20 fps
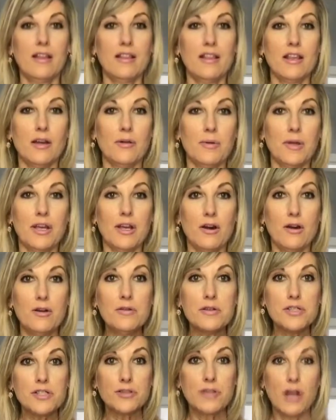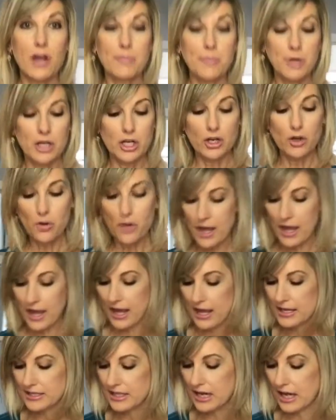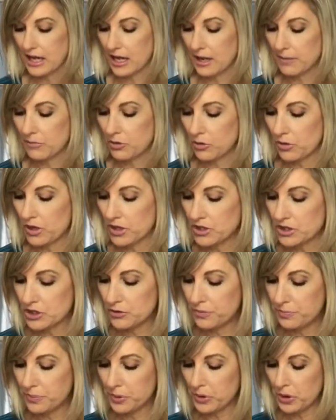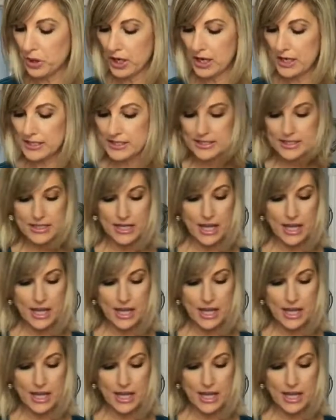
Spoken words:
There we go. So now I'm going to go ahead and I'm going to put